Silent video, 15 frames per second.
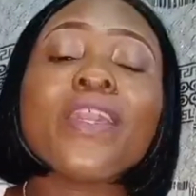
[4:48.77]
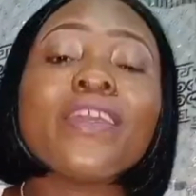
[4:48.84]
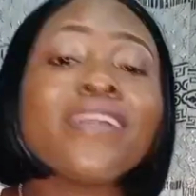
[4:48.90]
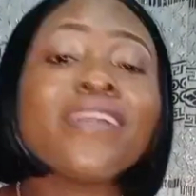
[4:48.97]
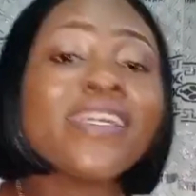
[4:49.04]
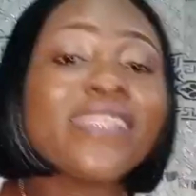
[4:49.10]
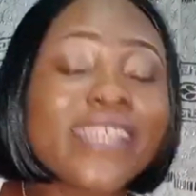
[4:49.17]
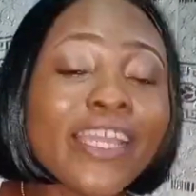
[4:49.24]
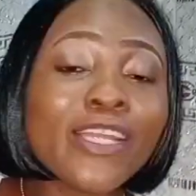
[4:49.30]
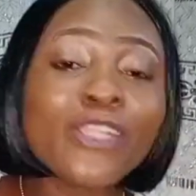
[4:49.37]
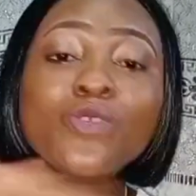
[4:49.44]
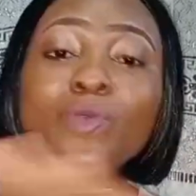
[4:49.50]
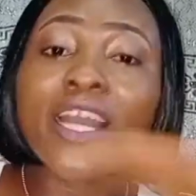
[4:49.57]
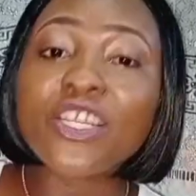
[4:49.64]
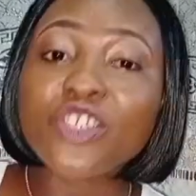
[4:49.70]
We
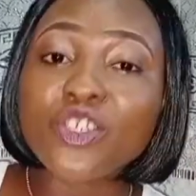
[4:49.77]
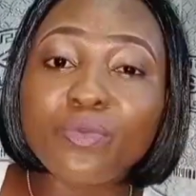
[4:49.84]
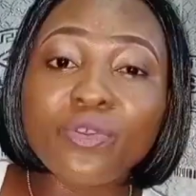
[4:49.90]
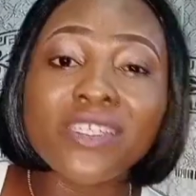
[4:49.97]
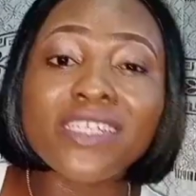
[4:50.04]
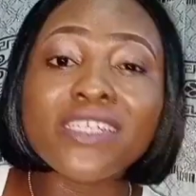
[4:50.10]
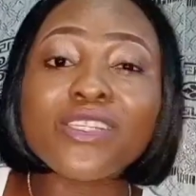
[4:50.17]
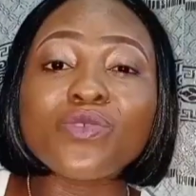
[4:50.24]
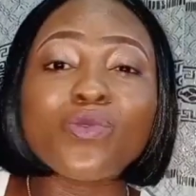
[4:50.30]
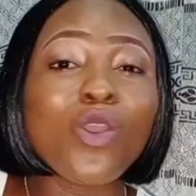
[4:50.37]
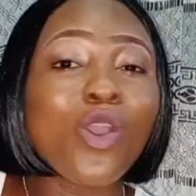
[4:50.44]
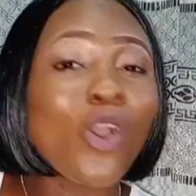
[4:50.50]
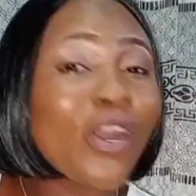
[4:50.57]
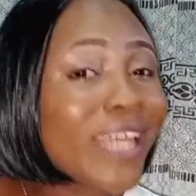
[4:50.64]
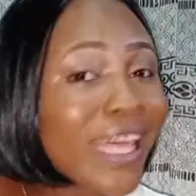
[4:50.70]
tend to attribute it
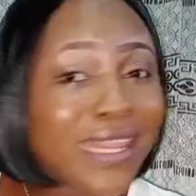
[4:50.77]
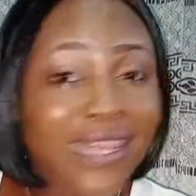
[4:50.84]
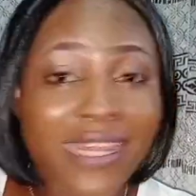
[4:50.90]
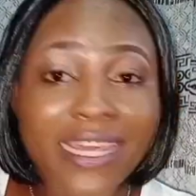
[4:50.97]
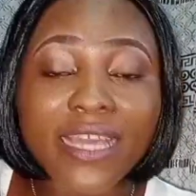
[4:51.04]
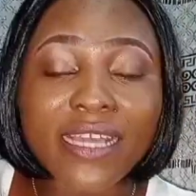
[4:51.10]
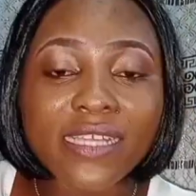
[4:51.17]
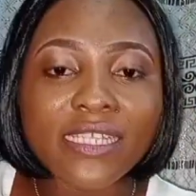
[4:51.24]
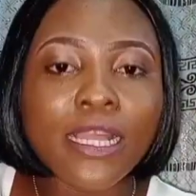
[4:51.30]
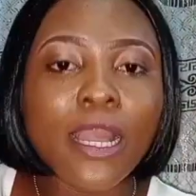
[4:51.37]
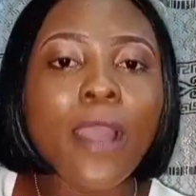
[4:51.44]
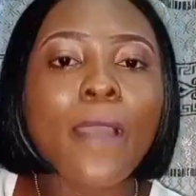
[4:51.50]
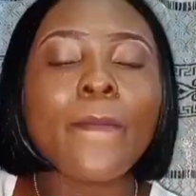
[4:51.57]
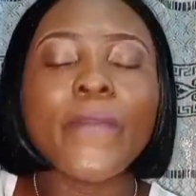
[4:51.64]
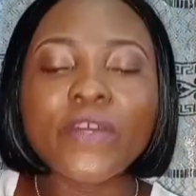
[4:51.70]
to other
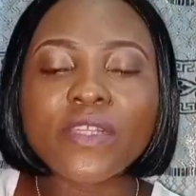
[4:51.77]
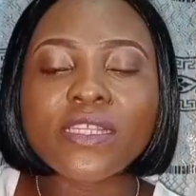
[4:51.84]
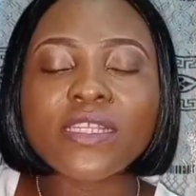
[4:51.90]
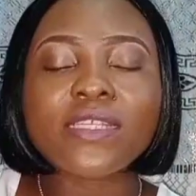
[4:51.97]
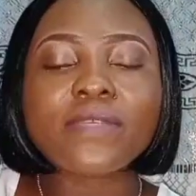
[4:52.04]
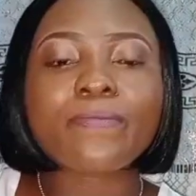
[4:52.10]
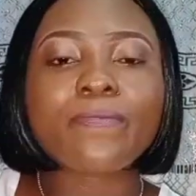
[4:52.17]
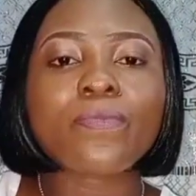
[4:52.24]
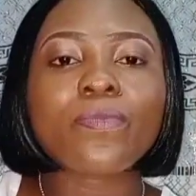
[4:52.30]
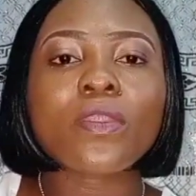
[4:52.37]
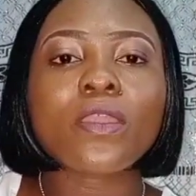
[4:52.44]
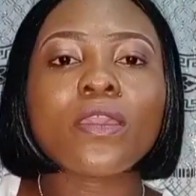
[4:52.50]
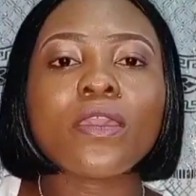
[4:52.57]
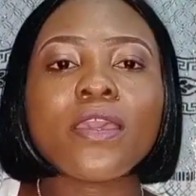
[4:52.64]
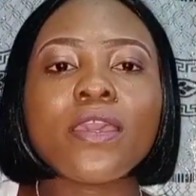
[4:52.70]
things, but
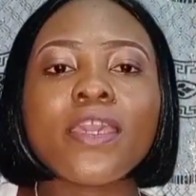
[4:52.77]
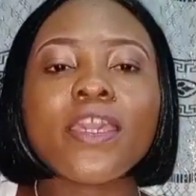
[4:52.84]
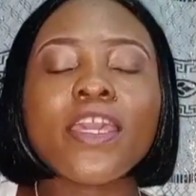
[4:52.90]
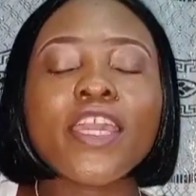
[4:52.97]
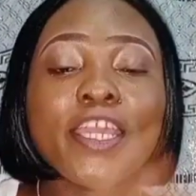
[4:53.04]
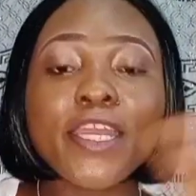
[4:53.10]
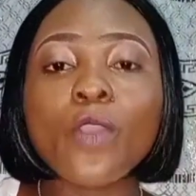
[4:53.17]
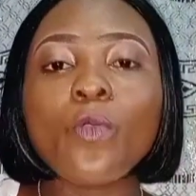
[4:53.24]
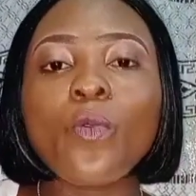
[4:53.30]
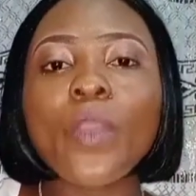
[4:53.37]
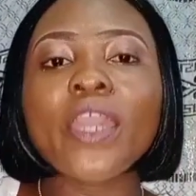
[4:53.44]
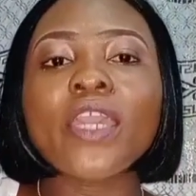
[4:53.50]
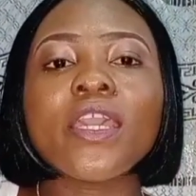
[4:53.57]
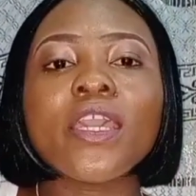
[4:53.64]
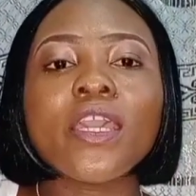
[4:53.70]
in
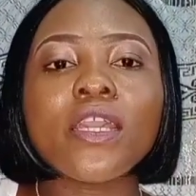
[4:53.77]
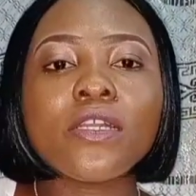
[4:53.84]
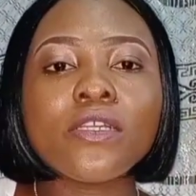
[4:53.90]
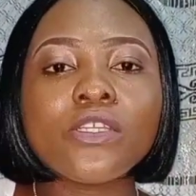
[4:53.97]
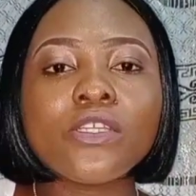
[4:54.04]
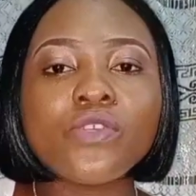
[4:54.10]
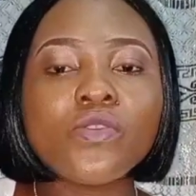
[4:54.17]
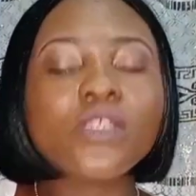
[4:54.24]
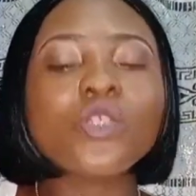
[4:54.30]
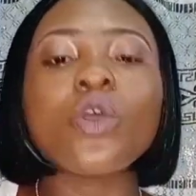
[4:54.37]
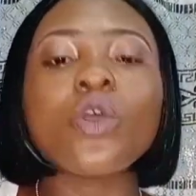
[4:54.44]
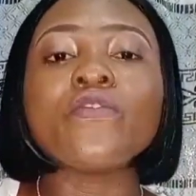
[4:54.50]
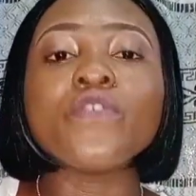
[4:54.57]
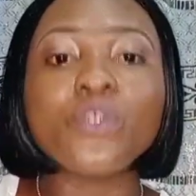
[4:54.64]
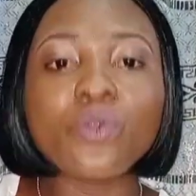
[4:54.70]
a way,
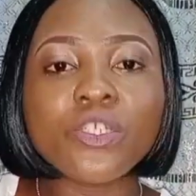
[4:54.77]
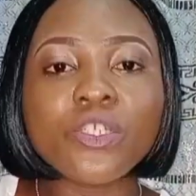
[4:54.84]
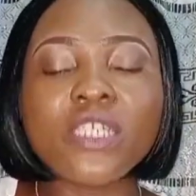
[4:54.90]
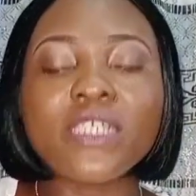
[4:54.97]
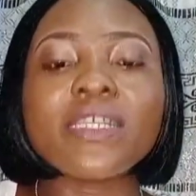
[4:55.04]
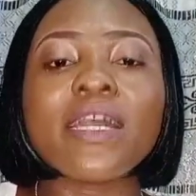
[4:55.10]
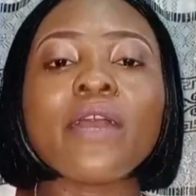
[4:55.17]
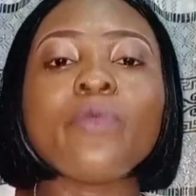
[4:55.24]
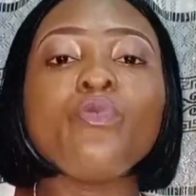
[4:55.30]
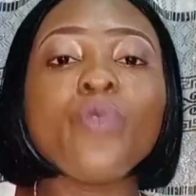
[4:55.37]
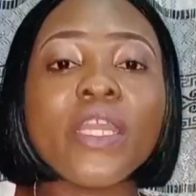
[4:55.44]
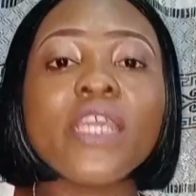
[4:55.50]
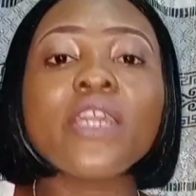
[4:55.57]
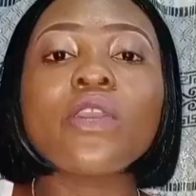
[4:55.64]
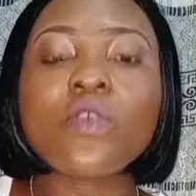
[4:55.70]
use of douches
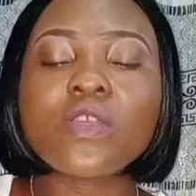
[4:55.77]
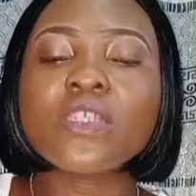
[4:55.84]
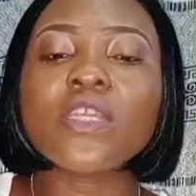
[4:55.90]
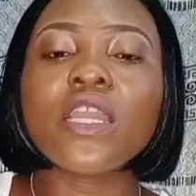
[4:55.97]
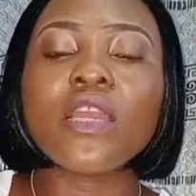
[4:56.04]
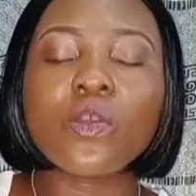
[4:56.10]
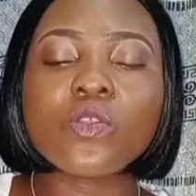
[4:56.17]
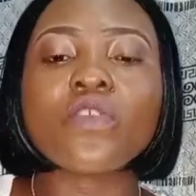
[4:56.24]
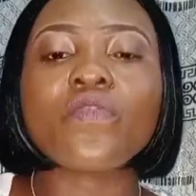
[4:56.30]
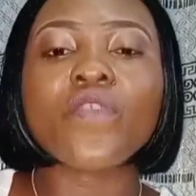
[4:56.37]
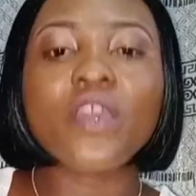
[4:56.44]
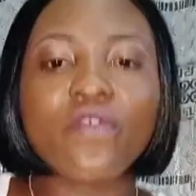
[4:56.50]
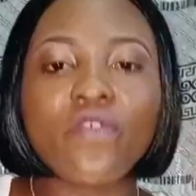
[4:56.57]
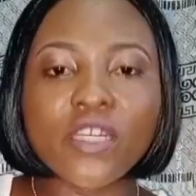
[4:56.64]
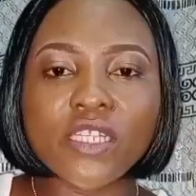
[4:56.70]
are really causing a
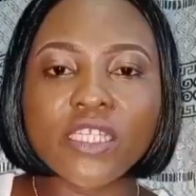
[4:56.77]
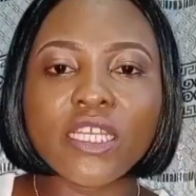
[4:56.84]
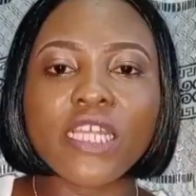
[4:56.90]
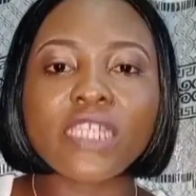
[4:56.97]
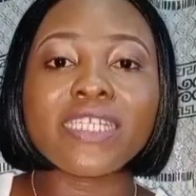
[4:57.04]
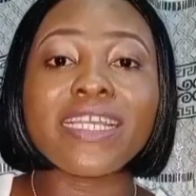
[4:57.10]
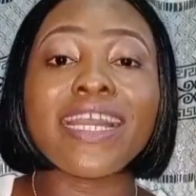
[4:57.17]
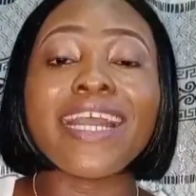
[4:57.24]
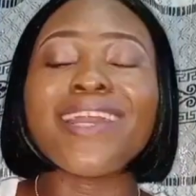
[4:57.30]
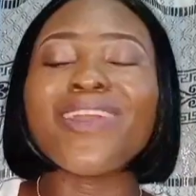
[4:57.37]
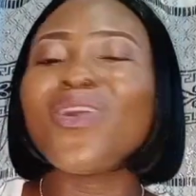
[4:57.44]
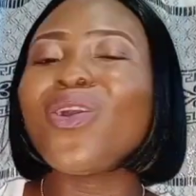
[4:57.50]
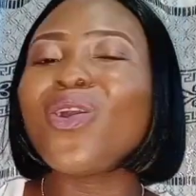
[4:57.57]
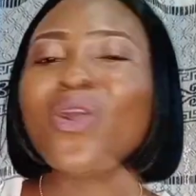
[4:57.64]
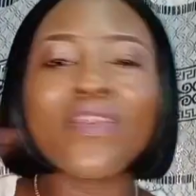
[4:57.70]
lot of infertility
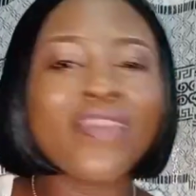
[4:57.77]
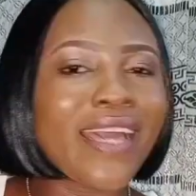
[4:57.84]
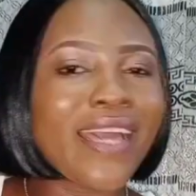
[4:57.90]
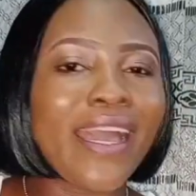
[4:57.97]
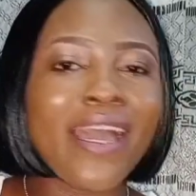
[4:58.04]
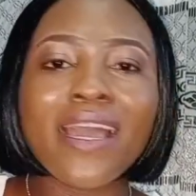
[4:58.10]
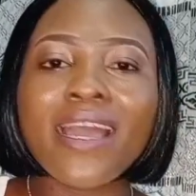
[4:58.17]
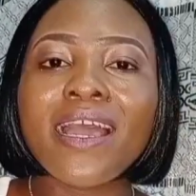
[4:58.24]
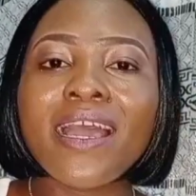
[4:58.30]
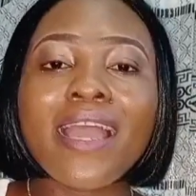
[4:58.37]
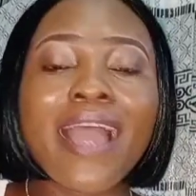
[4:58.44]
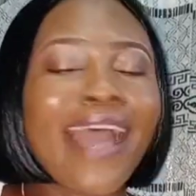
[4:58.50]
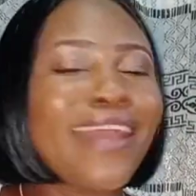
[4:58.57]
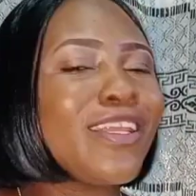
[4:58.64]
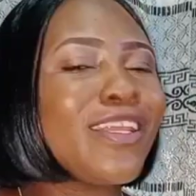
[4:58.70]
and
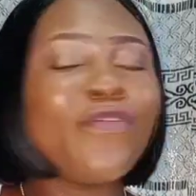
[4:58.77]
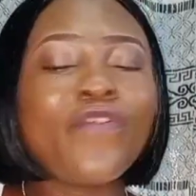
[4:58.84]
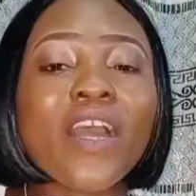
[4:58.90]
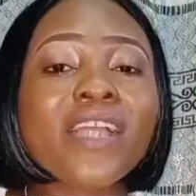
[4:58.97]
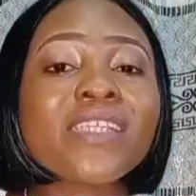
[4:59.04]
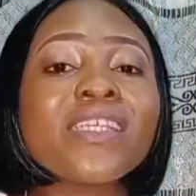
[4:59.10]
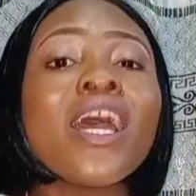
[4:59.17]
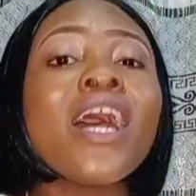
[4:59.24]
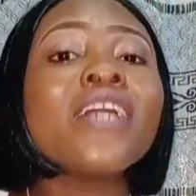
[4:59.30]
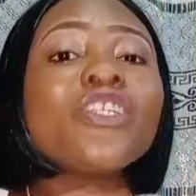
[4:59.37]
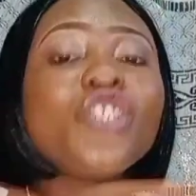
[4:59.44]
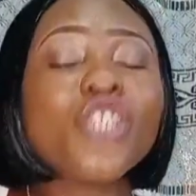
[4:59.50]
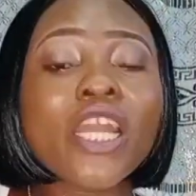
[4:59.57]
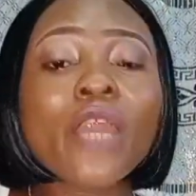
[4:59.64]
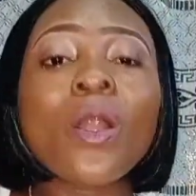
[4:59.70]
And in fact,
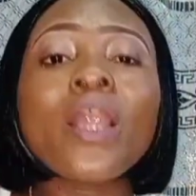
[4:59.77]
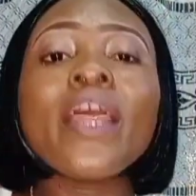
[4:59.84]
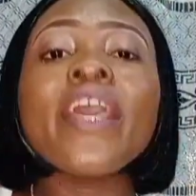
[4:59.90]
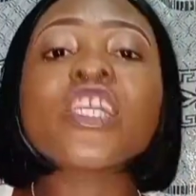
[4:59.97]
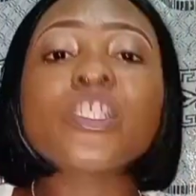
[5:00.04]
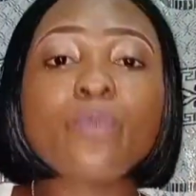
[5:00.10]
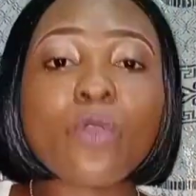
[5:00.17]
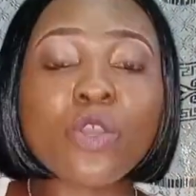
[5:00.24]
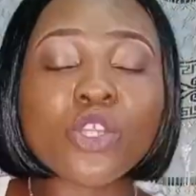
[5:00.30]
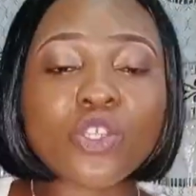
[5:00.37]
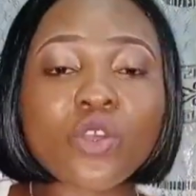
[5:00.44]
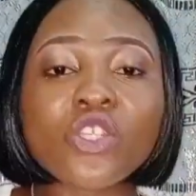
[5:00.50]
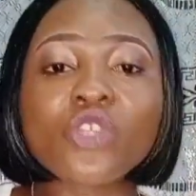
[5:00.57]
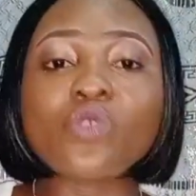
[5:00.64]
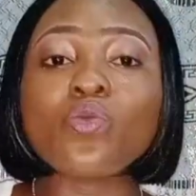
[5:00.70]
general
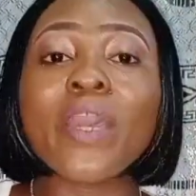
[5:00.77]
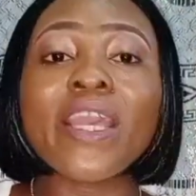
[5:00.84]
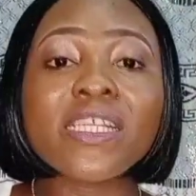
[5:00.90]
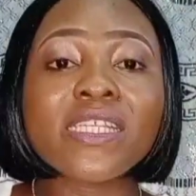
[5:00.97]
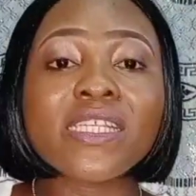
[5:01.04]
exposures to